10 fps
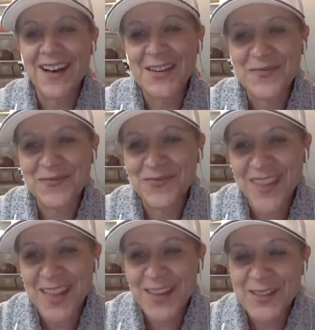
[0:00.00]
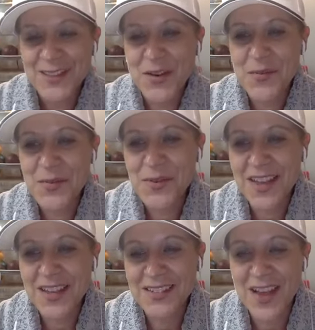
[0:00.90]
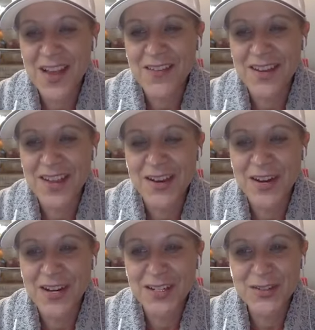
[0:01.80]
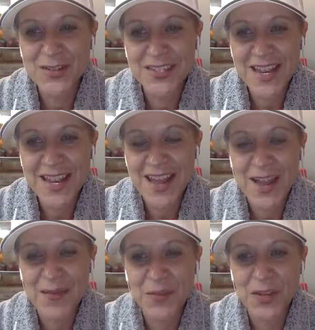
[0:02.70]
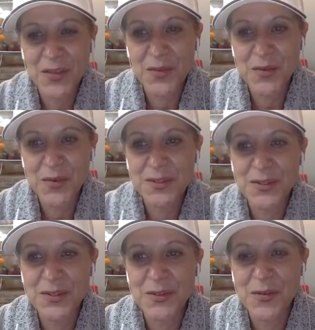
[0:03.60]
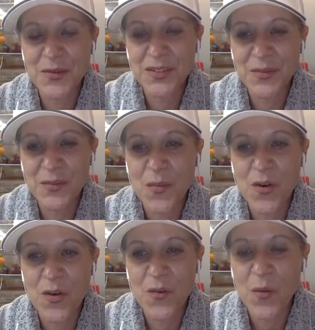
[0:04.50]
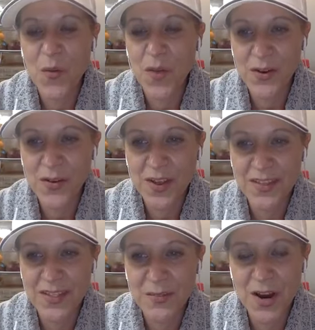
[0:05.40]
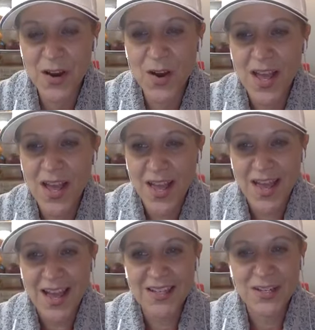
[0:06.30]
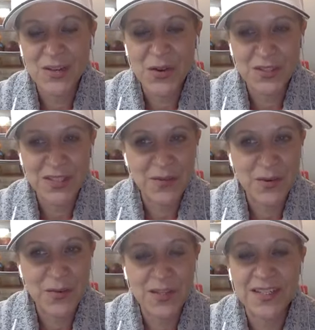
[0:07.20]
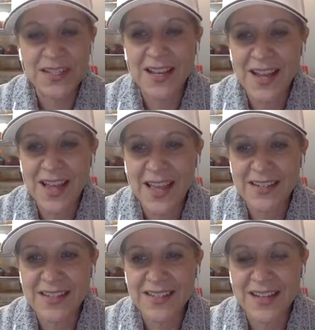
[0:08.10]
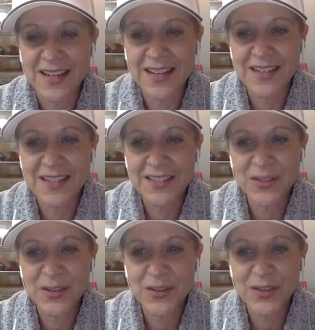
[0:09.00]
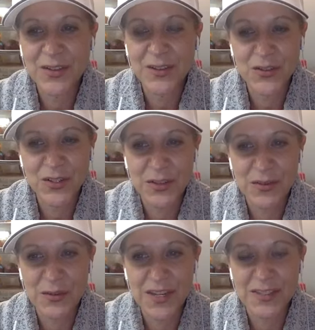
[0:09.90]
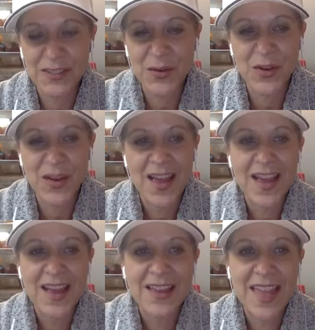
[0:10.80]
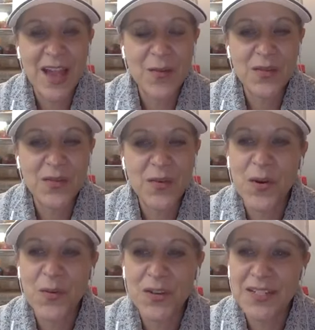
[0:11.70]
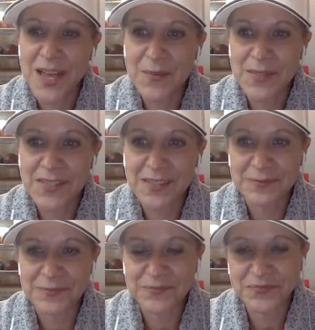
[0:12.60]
Um, so I hope you guys are having a great Tuesday. I am looking forward to hopefully some warm weather finally tomorrow. I did go outside for a bit tonight and uh, it's still a little chilly for me. So can't wait for warmer temps.